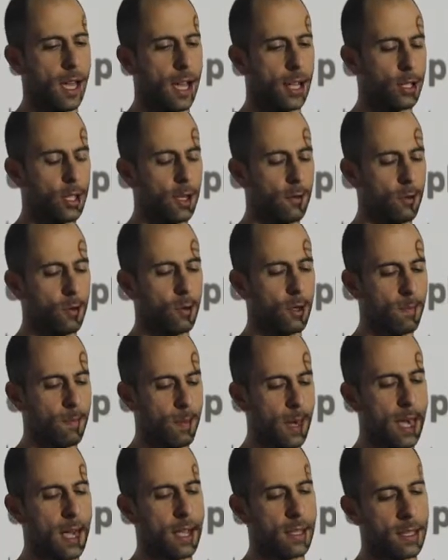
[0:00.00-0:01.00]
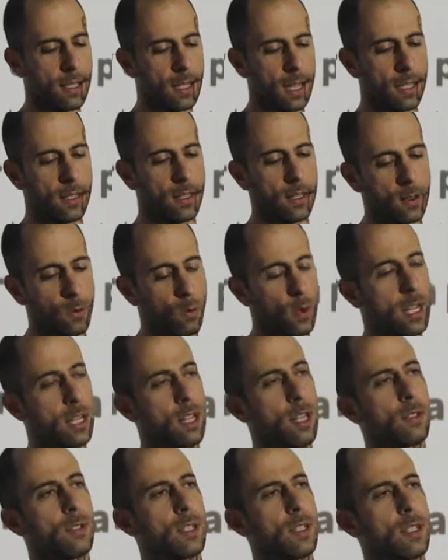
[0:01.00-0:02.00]
And so if you compare the data that we
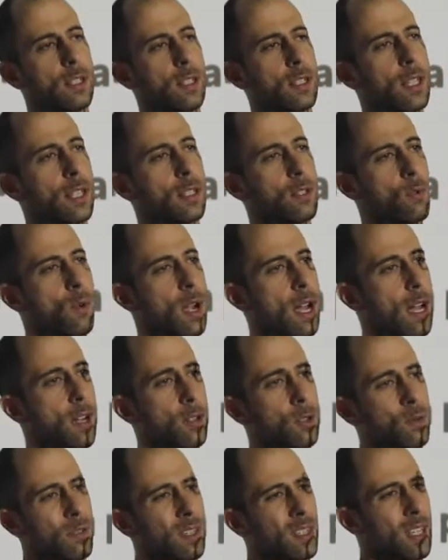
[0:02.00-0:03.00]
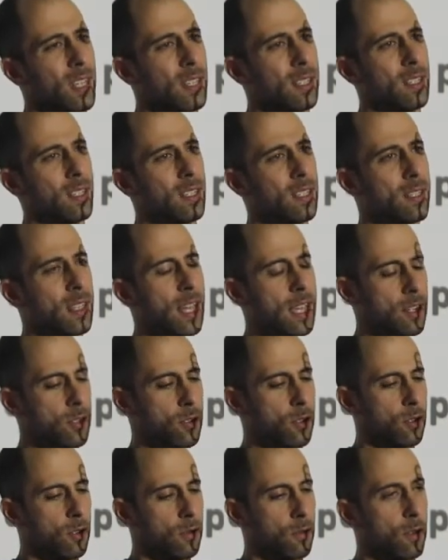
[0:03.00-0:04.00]
load into the data warehouse with the data that they
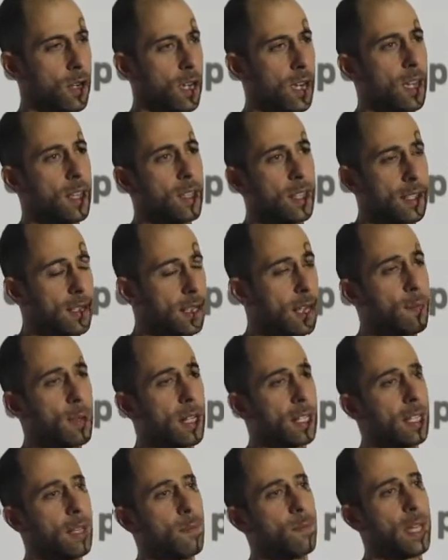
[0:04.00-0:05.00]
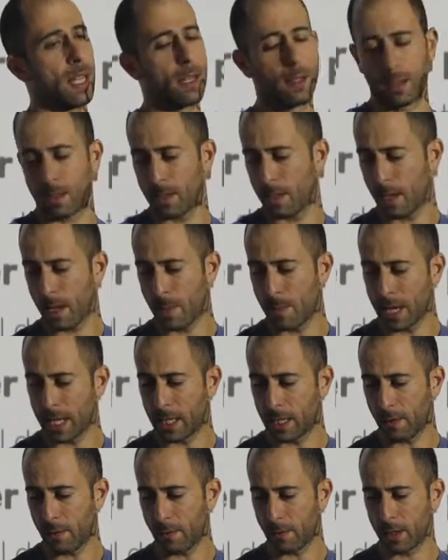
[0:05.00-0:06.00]
do, there's typically a
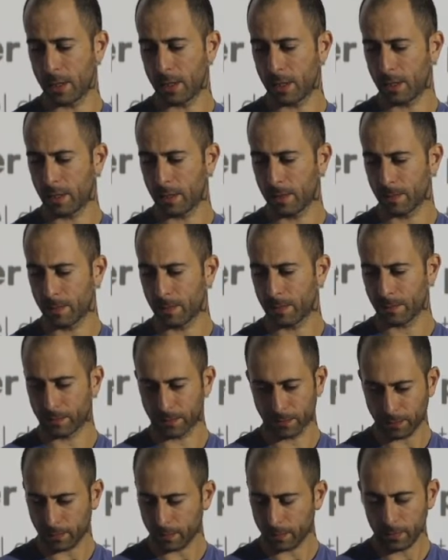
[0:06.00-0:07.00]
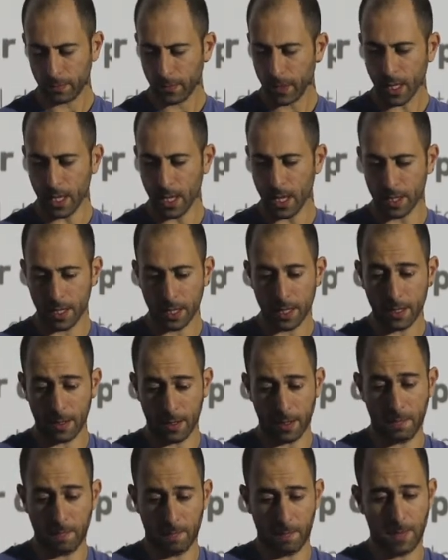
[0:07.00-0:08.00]
big difference.
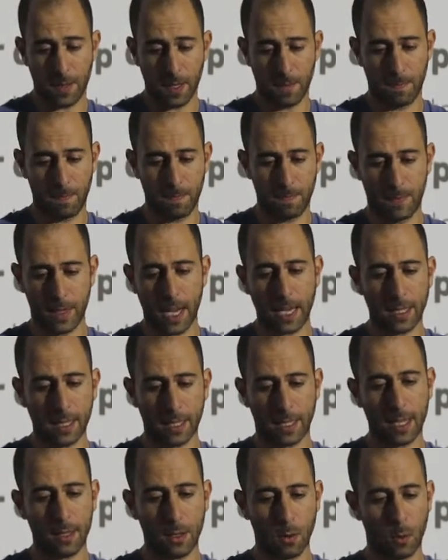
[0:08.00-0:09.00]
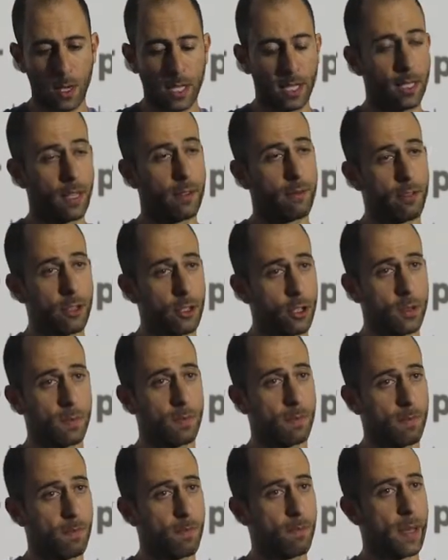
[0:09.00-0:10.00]
The data set that we deliver is just
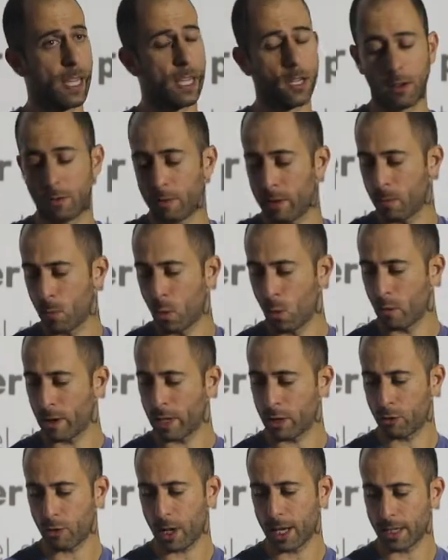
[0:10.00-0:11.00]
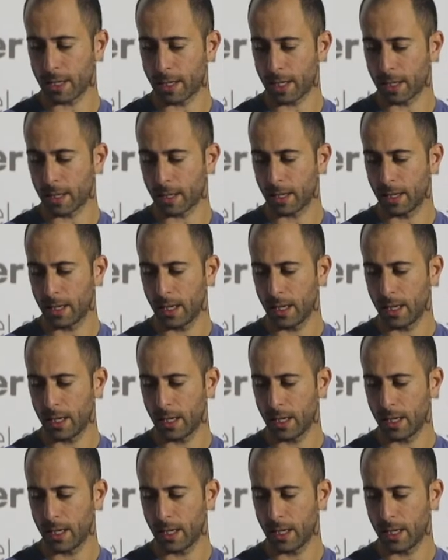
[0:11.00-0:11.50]
bigger and more interesting.